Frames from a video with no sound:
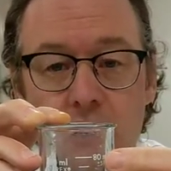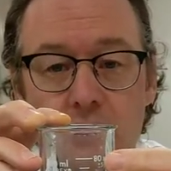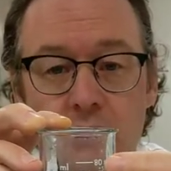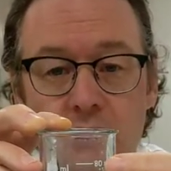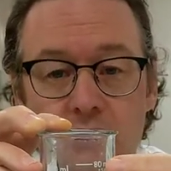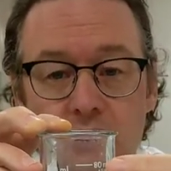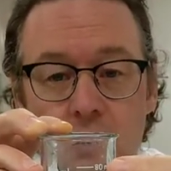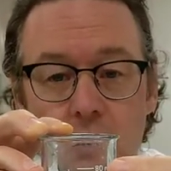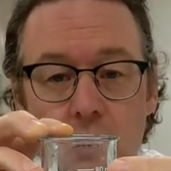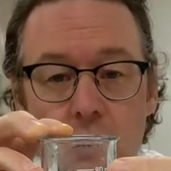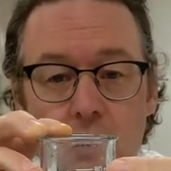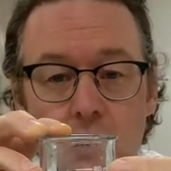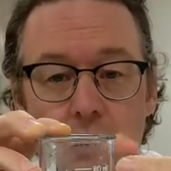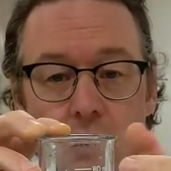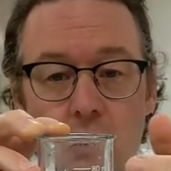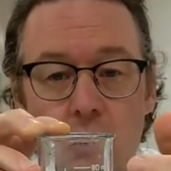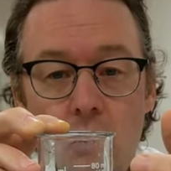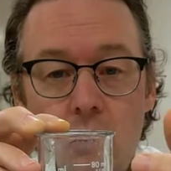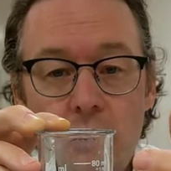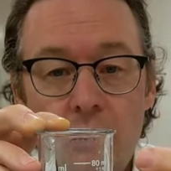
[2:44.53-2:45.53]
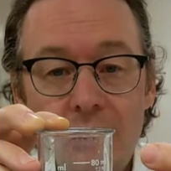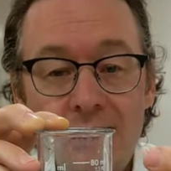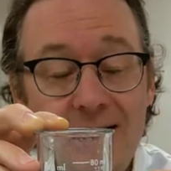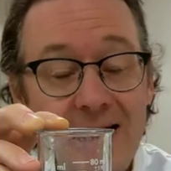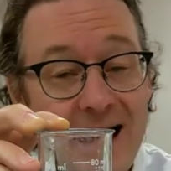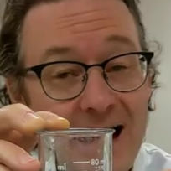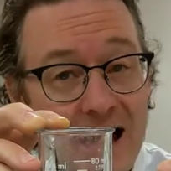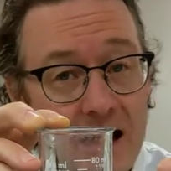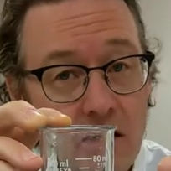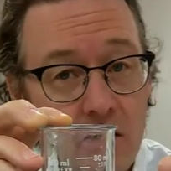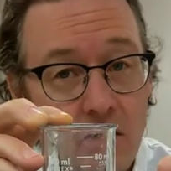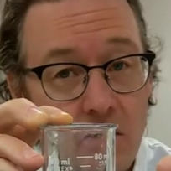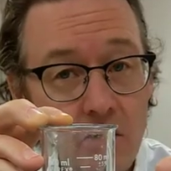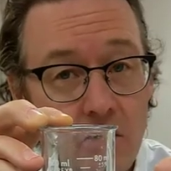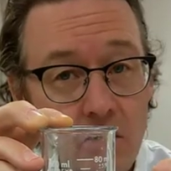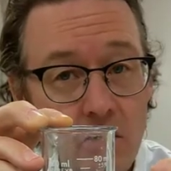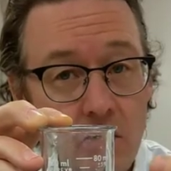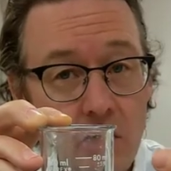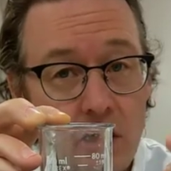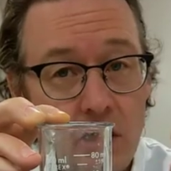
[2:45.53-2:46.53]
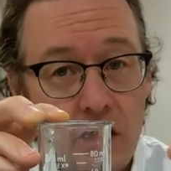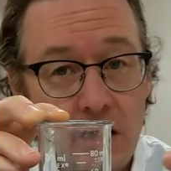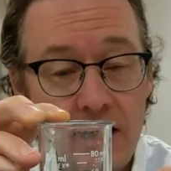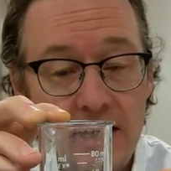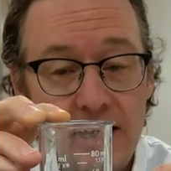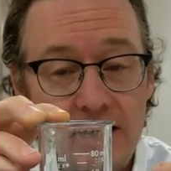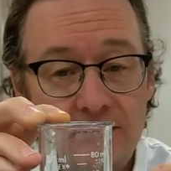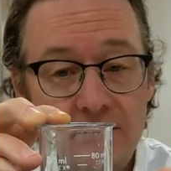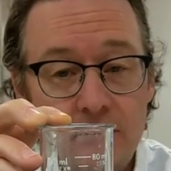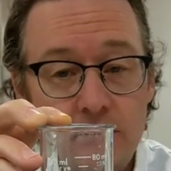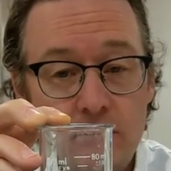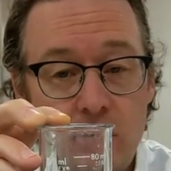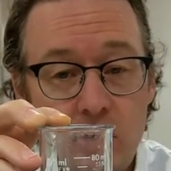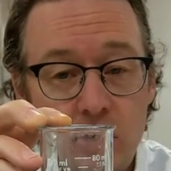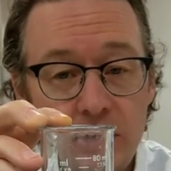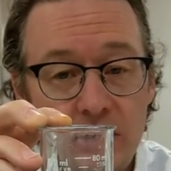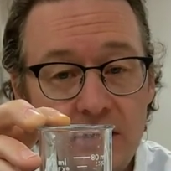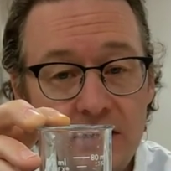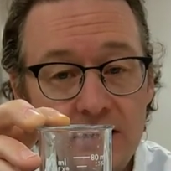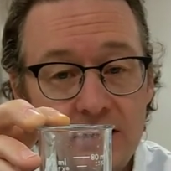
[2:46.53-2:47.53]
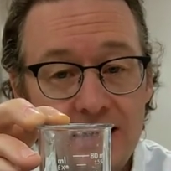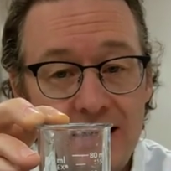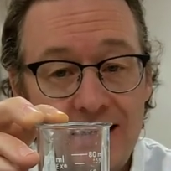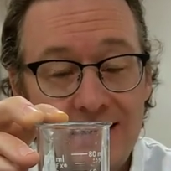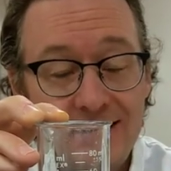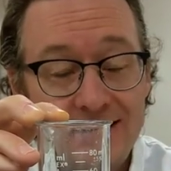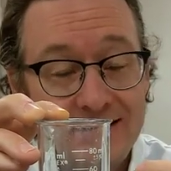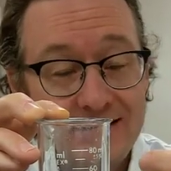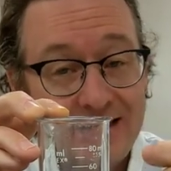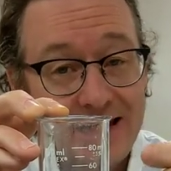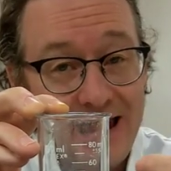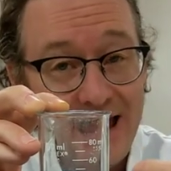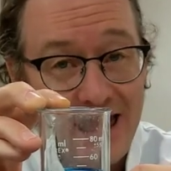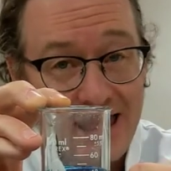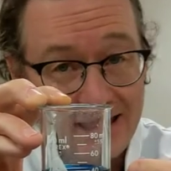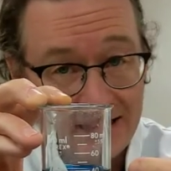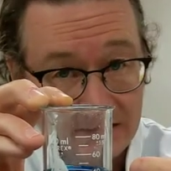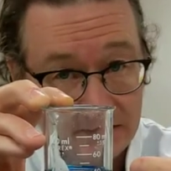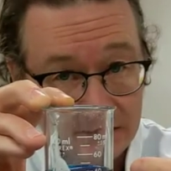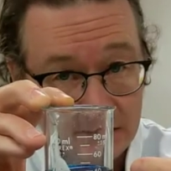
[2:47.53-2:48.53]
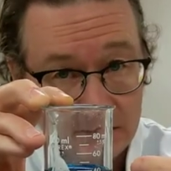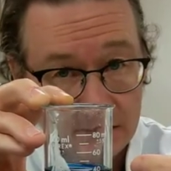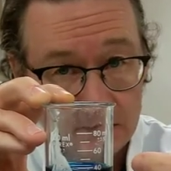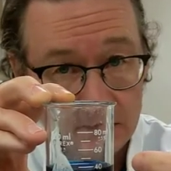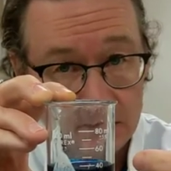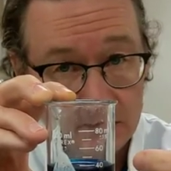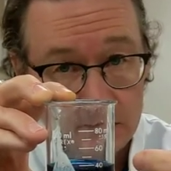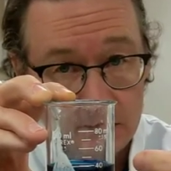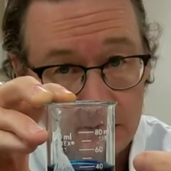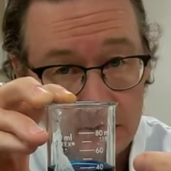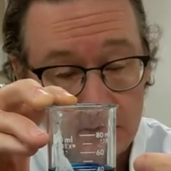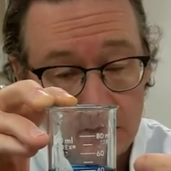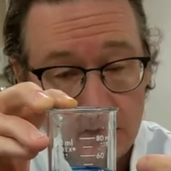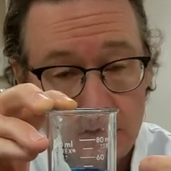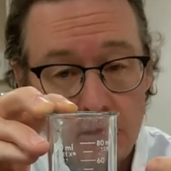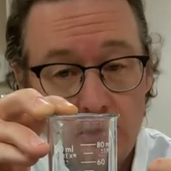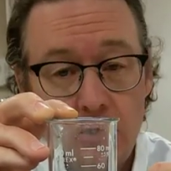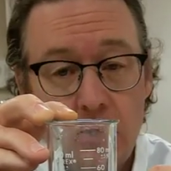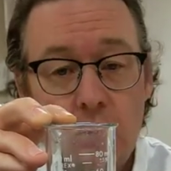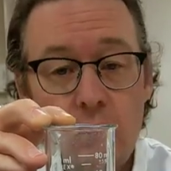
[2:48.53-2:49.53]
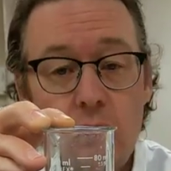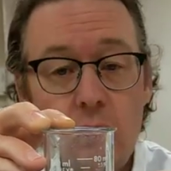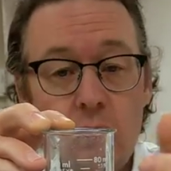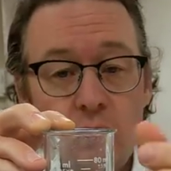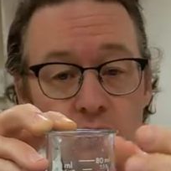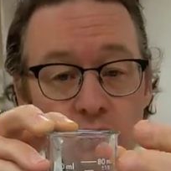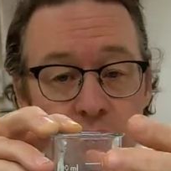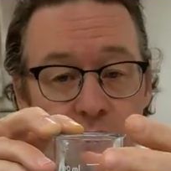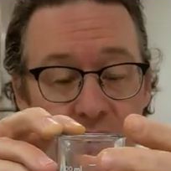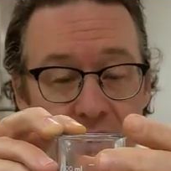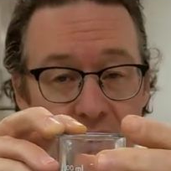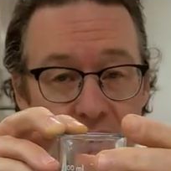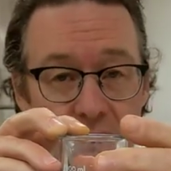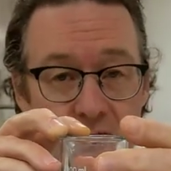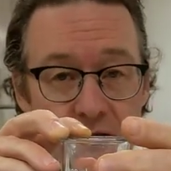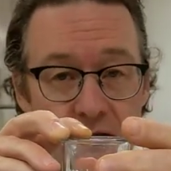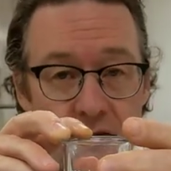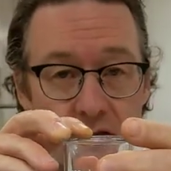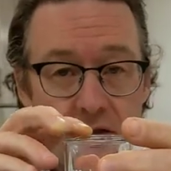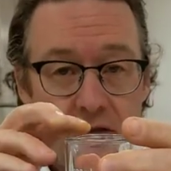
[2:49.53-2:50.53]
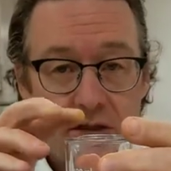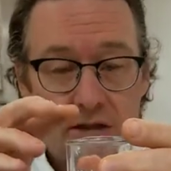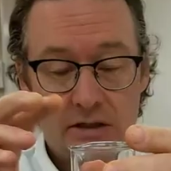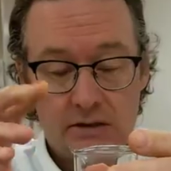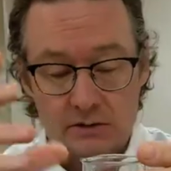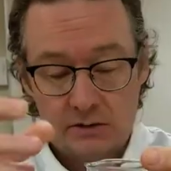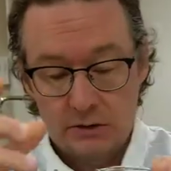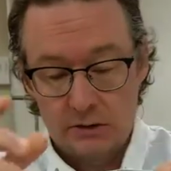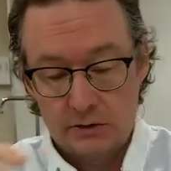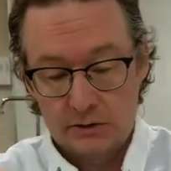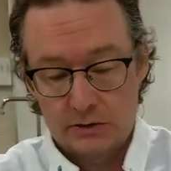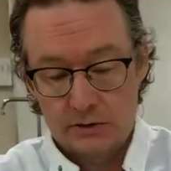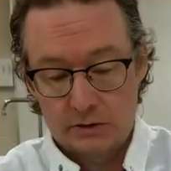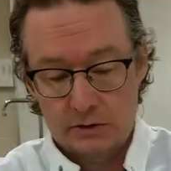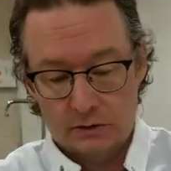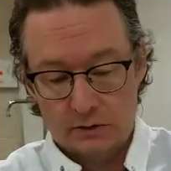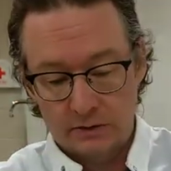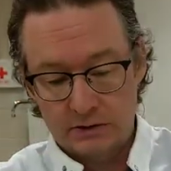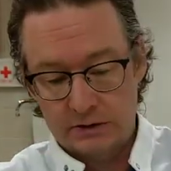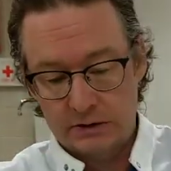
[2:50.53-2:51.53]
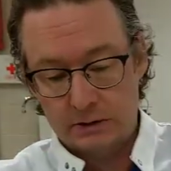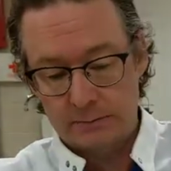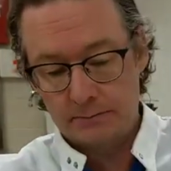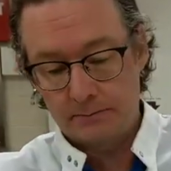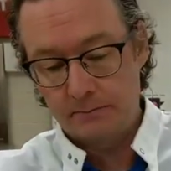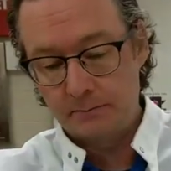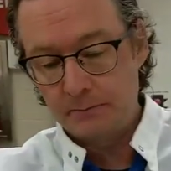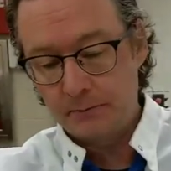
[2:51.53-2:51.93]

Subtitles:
So now I have the markings at the tens, which means, and here's the close-up,